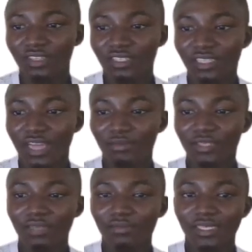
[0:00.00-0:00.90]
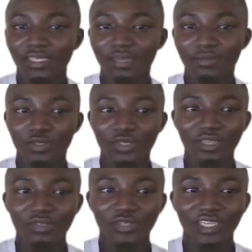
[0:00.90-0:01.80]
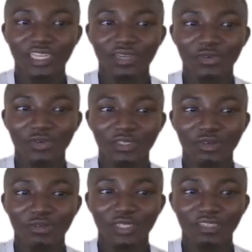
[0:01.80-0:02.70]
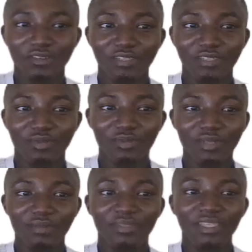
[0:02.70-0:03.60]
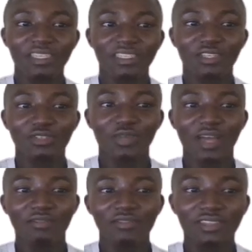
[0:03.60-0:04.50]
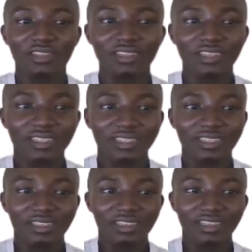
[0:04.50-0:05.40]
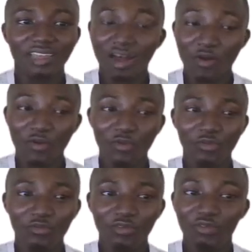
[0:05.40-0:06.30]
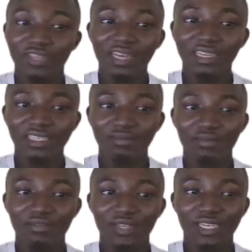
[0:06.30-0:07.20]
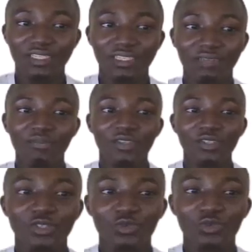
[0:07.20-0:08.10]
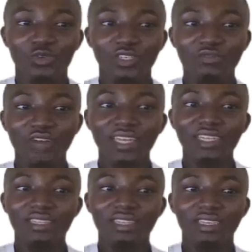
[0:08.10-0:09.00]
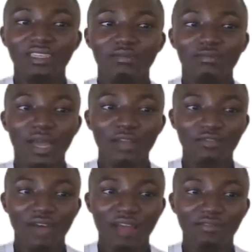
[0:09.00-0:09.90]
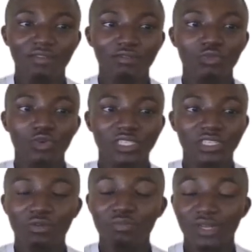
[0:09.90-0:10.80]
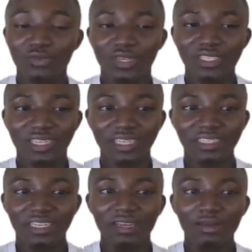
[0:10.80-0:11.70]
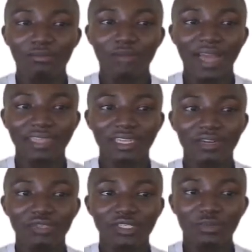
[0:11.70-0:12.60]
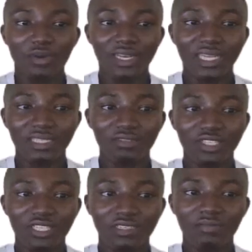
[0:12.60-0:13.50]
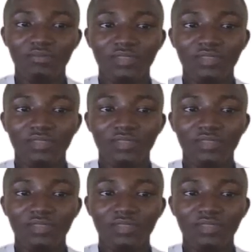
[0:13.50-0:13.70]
You see, I'm taking my time so that you get a correct concept of this problem. Yes, we have. Now we've done the simplification. So dividing 3 by 5 gives you what? 0.6 by 10 raised to the power -6.